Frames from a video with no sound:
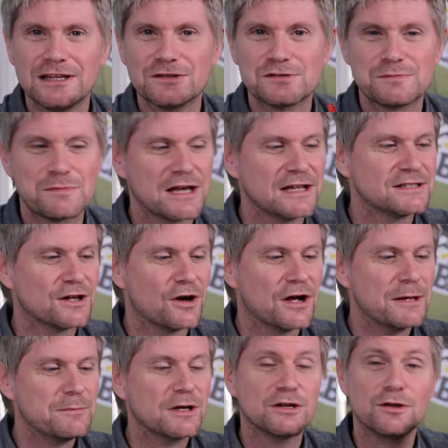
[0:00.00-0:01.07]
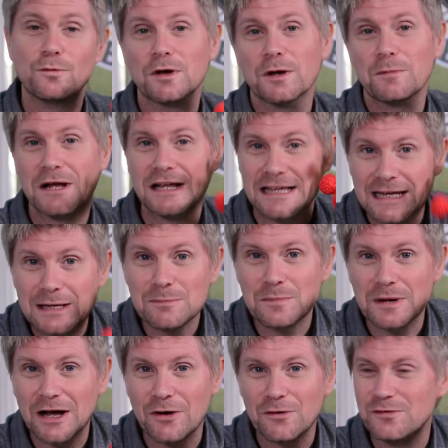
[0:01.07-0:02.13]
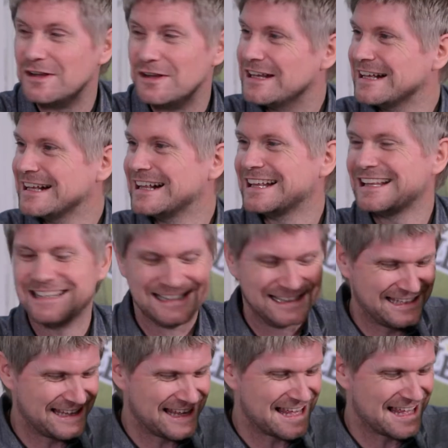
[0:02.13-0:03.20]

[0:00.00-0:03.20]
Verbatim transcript: in your spare time and you want to make an imp out of it, keep it to yourself.